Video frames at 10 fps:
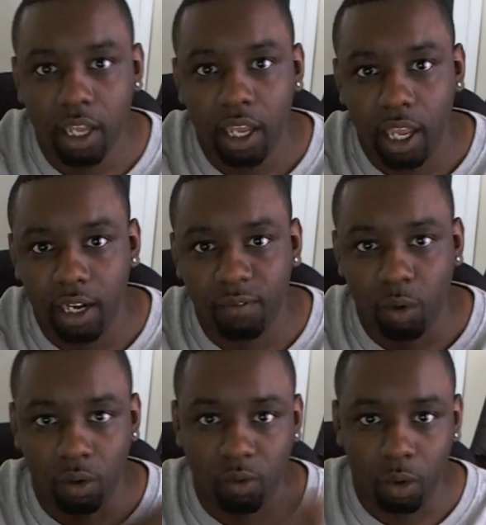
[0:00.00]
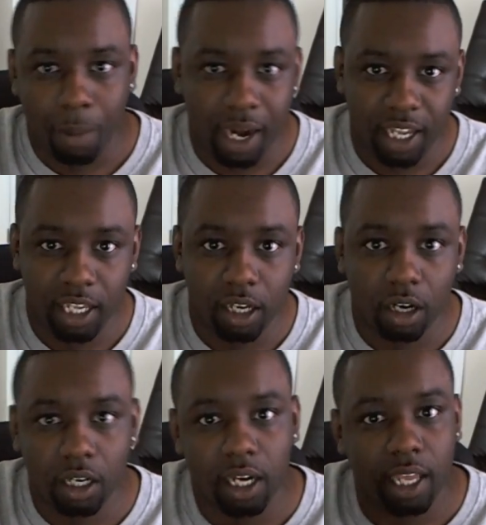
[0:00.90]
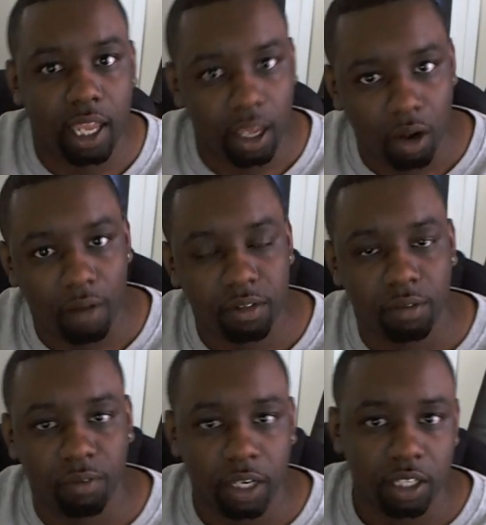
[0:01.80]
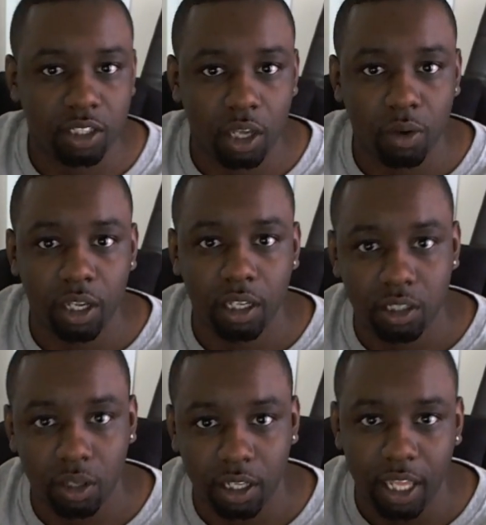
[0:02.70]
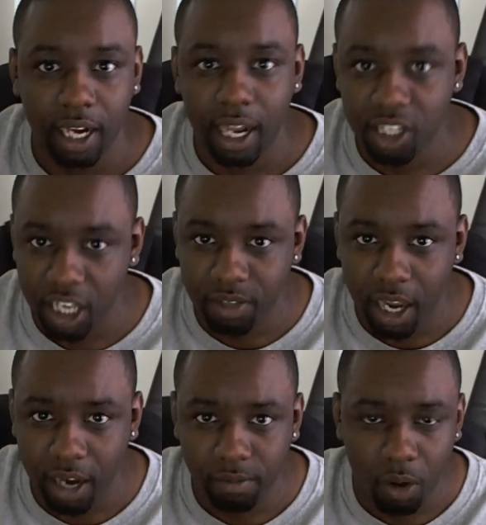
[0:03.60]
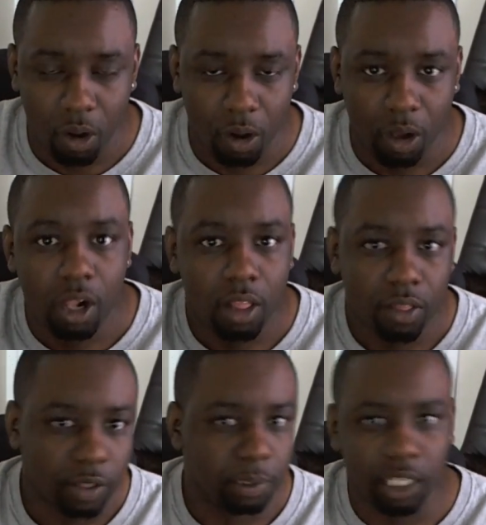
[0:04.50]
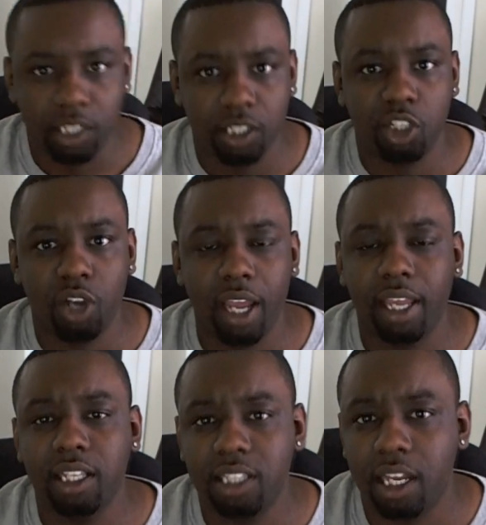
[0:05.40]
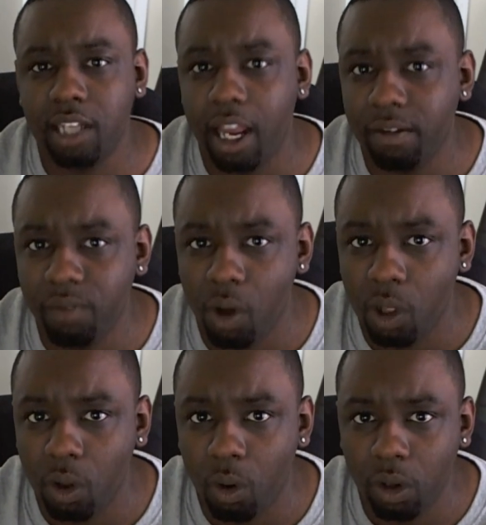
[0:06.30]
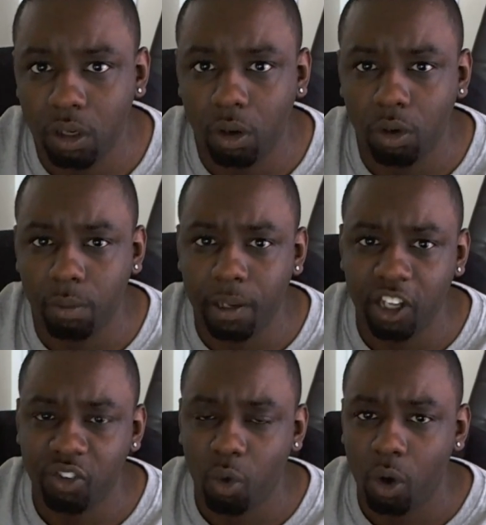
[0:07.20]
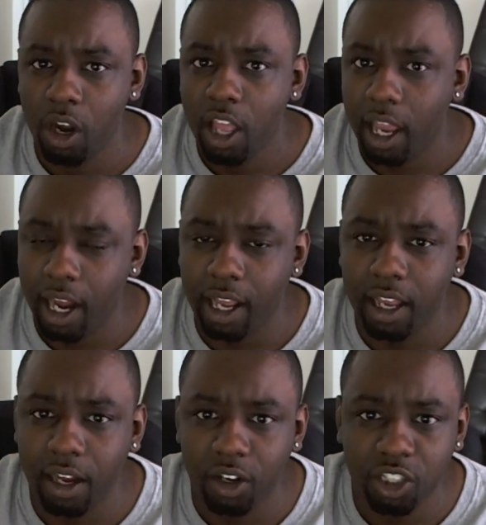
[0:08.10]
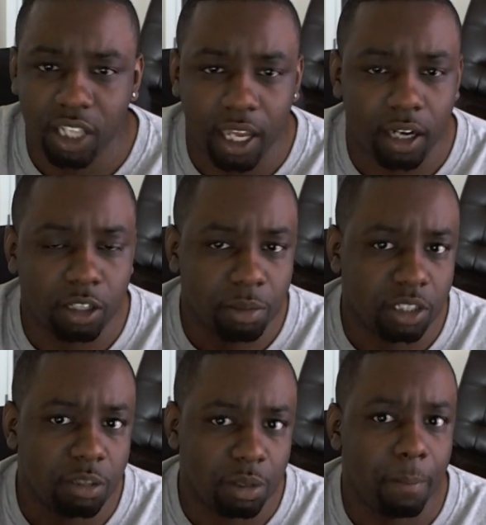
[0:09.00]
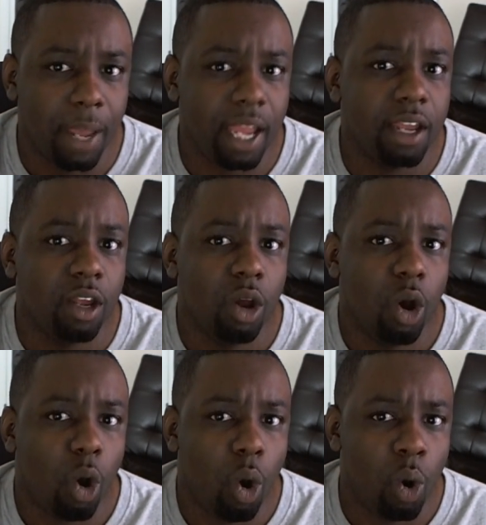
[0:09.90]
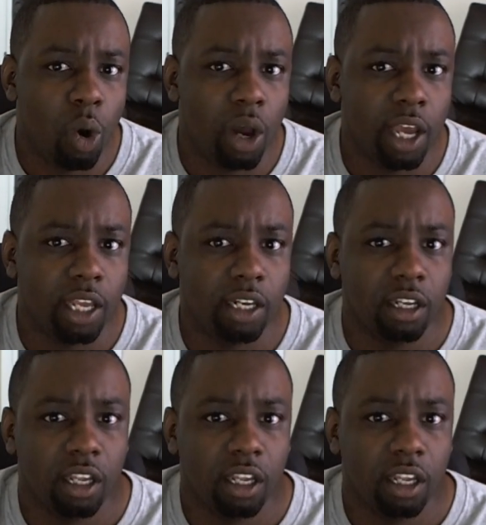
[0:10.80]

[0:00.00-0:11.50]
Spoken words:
and it for about a year, and then they kick it off to freaking Sony so that they can actually have Titanfall? There's petitions to try and get Titanfall on the PS4, and I can kind of understand. There's been some debate on,